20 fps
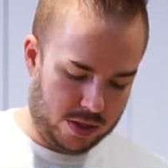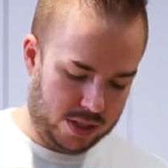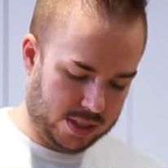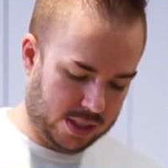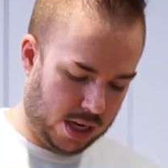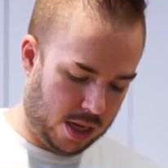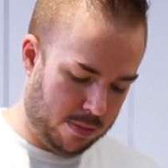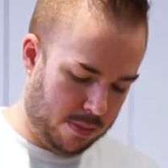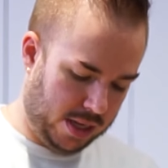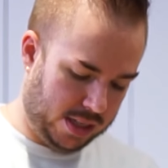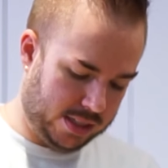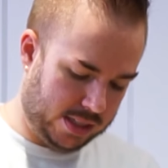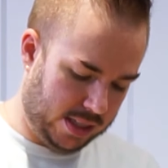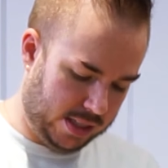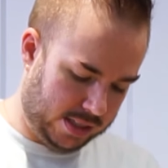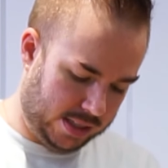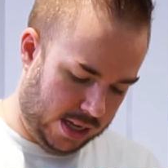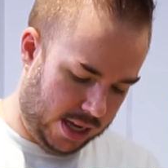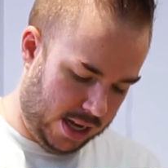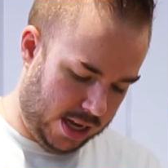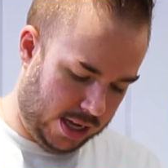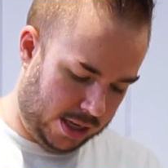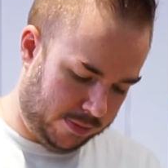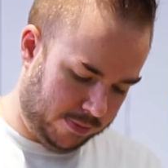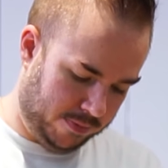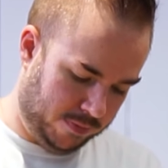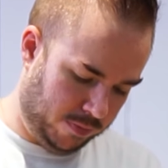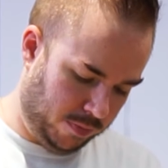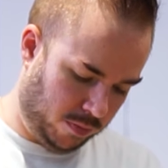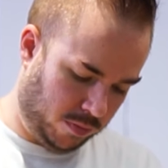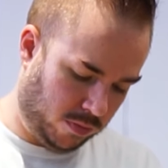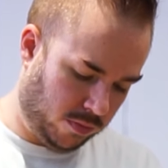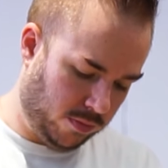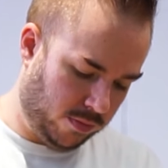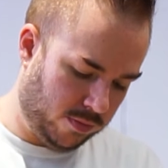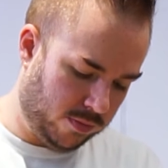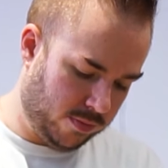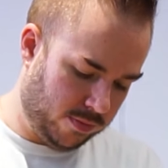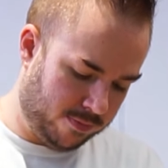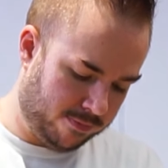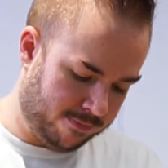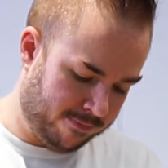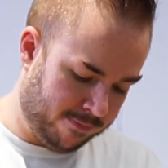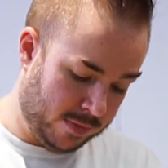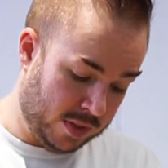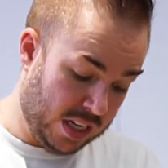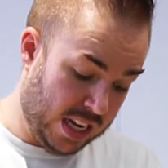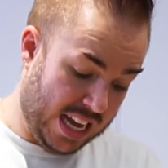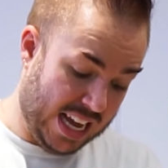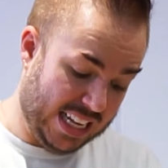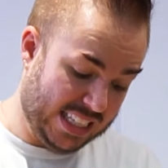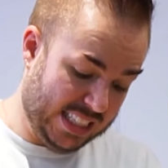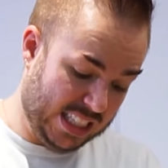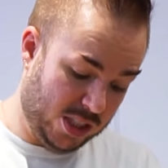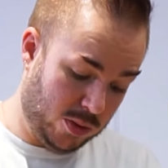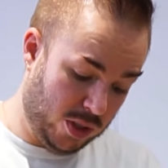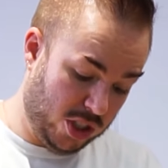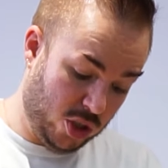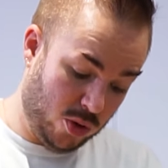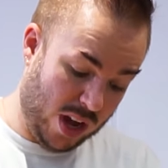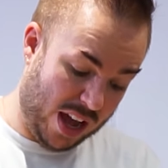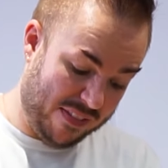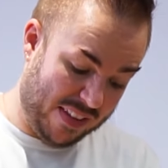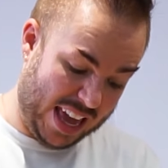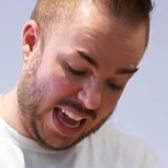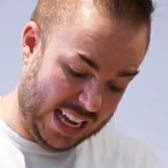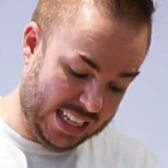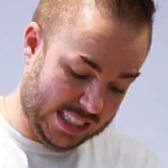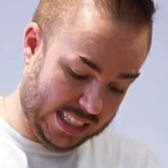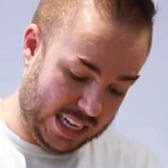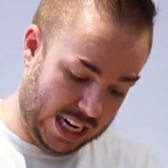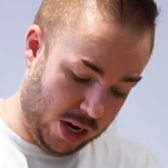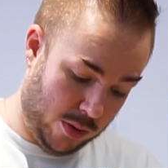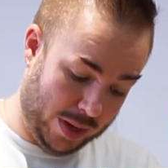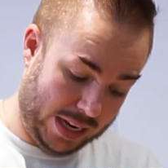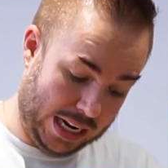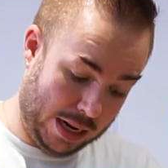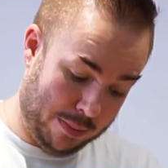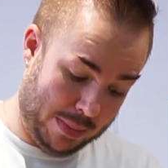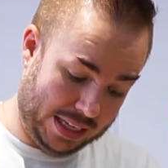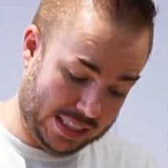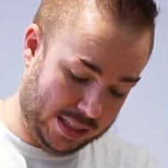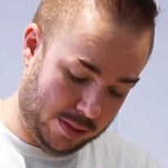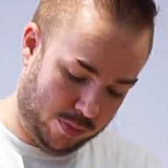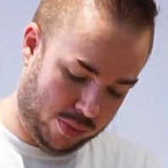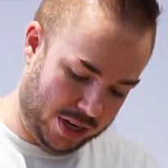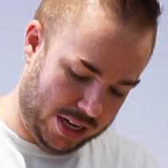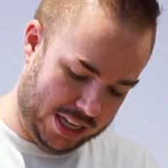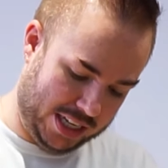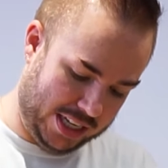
just gonna mix this up. Since we do have eggs in here, we gotta mix it pretty